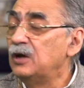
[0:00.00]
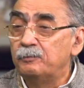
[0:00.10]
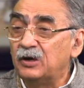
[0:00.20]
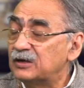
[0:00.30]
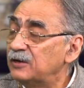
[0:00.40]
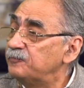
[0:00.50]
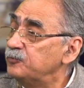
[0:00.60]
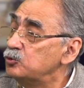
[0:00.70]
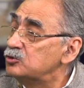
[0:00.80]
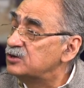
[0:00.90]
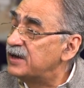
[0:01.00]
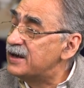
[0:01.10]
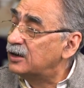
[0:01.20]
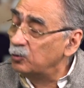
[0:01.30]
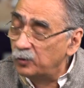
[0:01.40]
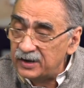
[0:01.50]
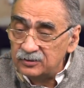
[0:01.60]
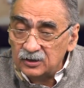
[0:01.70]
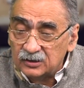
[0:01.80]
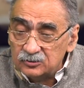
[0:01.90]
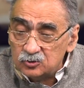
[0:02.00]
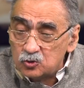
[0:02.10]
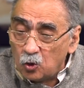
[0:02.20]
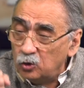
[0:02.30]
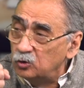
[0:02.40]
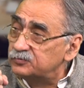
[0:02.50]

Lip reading: But if you take away the control of